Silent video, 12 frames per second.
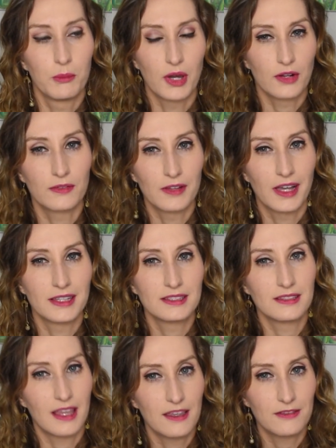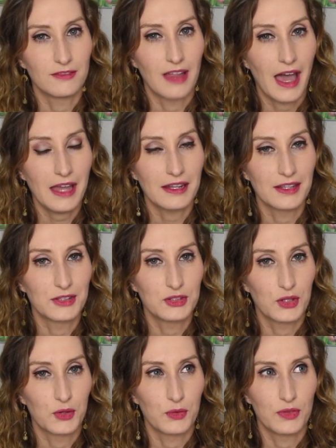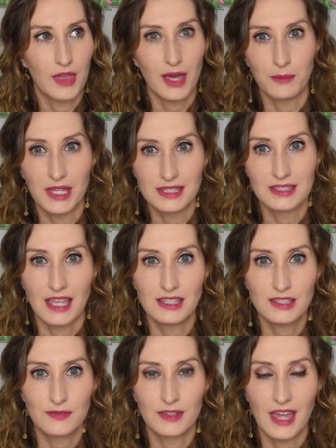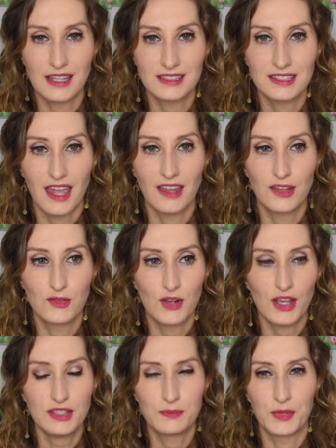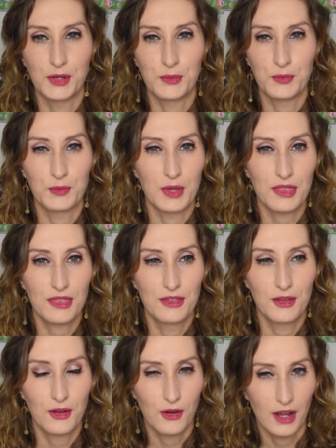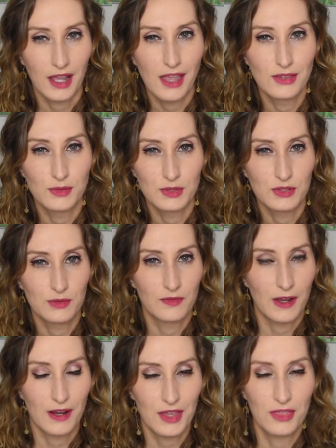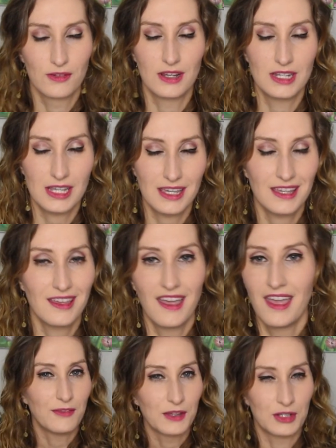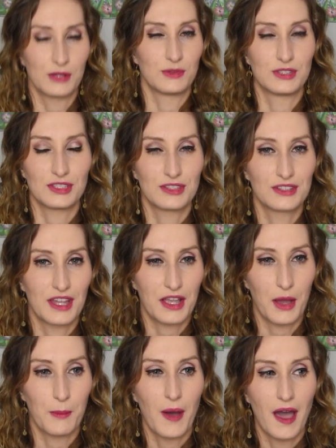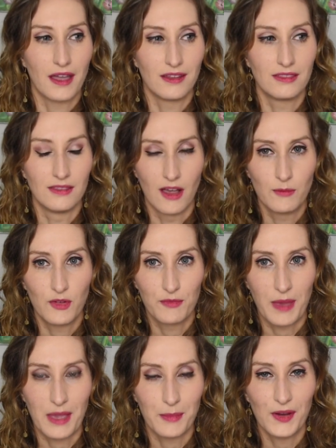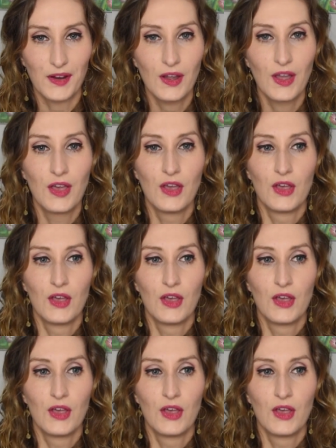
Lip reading: butterflies lay flat, and so that made sense for that style of dress, but with cranes, which are very 3D, I figured it would just look like a piled lump of paper.